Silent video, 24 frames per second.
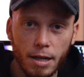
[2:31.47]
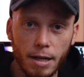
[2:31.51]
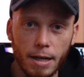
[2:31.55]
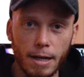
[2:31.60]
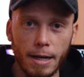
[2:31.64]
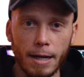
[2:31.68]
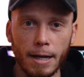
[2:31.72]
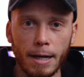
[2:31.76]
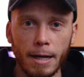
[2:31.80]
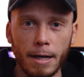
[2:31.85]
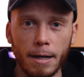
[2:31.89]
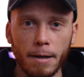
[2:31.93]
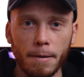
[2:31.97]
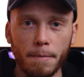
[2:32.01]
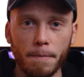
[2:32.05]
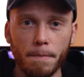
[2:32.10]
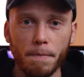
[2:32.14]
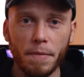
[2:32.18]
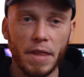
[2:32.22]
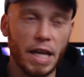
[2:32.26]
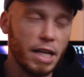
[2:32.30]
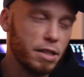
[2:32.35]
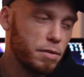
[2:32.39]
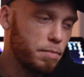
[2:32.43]

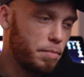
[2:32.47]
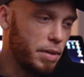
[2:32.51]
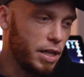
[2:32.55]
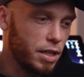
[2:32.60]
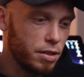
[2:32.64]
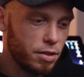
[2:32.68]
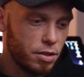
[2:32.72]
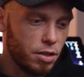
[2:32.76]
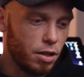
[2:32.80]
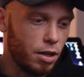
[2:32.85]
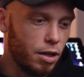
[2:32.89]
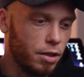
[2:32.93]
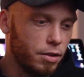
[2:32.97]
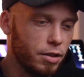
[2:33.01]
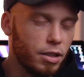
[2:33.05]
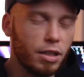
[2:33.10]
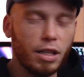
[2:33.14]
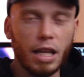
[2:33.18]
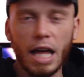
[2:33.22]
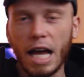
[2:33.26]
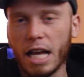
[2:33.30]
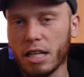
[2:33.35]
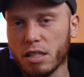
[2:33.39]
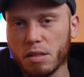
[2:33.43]
That's based on the
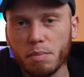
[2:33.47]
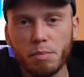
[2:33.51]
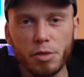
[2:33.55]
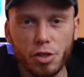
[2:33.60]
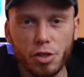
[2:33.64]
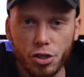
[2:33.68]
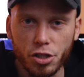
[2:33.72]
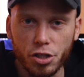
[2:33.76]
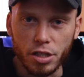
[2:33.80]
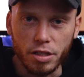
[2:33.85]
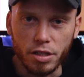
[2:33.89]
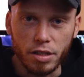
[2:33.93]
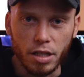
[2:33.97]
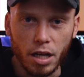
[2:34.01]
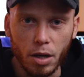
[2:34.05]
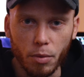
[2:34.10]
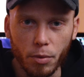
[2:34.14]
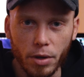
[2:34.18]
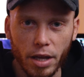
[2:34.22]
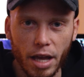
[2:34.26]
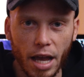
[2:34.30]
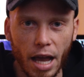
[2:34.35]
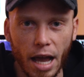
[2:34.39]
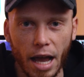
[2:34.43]
last machine that
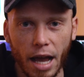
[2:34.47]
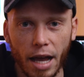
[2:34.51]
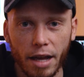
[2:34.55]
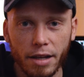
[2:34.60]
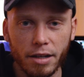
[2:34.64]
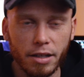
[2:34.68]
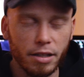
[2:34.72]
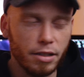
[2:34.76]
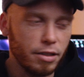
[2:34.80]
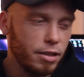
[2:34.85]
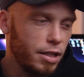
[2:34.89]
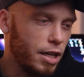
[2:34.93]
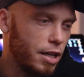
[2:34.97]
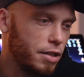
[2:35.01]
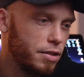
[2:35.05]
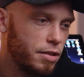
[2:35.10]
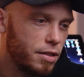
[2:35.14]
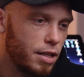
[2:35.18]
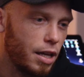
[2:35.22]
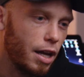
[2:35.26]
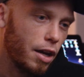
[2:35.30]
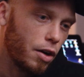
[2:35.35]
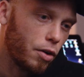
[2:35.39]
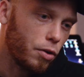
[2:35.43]
we had, and yes,
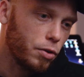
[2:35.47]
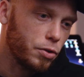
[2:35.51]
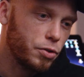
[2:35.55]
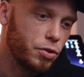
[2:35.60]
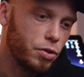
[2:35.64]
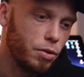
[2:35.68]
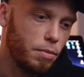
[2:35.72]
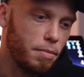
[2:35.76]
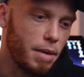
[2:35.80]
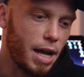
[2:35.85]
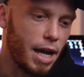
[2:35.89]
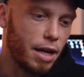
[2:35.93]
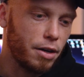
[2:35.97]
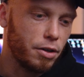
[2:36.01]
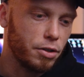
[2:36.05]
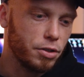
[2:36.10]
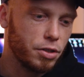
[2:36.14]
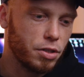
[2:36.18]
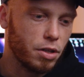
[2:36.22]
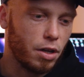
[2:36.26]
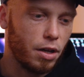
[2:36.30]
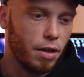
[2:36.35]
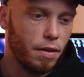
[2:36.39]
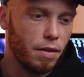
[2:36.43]
that also
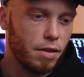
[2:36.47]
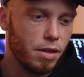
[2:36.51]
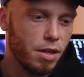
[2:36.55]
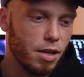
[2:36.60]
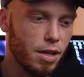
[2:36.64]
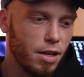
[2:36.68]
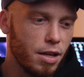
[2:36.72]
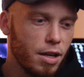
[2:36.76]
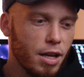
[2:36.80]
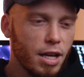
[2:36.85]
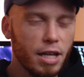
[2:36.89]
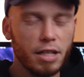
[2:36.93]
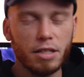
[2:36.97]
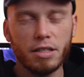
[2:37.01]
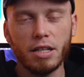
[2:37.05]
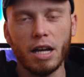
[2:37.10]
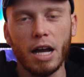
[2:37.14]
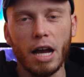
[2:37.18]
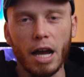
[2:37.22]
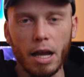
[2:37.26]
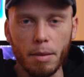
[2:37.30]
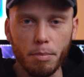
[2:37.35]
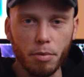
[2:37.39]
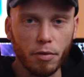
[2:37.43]
matters on the
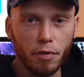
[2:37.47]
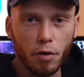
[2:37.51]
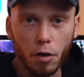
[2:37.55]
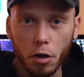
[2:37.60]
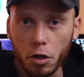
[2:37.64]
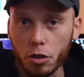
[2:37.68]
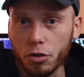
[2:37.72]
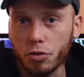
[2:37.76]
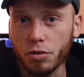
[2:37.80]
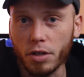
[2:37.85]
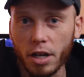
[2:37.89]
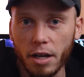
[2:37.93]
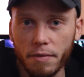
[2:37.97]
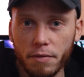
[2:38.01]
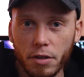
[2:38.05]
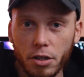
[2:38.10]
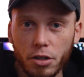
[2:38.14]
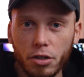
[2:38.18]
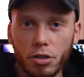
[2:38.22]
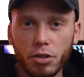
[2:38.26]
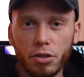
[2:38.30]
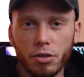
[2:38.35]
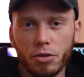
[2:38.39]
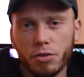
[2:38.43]
type of hard drive that
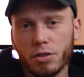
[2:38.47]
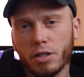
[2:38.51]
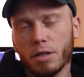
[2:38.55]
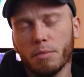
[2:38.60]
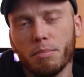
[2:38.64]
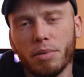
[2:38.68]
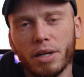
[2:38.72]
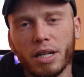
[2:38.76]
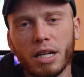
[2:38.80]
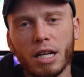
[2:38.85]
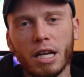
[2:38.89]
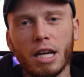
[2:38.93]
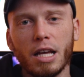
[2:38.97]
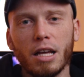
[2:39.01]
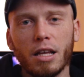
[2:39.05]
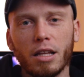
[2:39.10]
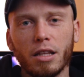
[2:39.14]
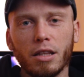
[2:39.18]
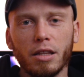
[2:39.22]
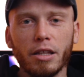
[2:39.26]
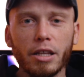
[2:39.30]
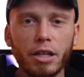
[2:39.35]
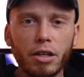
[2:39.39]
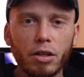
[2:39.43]
you're using, but
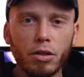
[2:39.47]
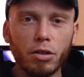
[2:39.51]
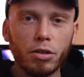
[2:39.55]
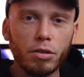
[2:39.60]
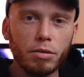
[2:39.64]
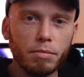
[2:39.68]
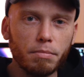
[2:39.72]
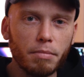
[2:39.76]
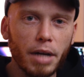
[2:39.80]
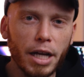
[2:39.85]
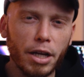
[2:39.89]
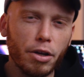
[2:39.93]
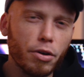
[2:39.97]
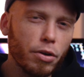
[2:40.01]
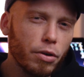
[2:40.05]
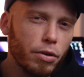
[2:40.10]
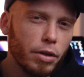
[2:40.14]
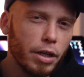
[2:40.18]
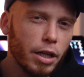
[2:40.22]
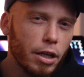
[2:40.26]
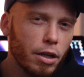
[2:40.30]
little micro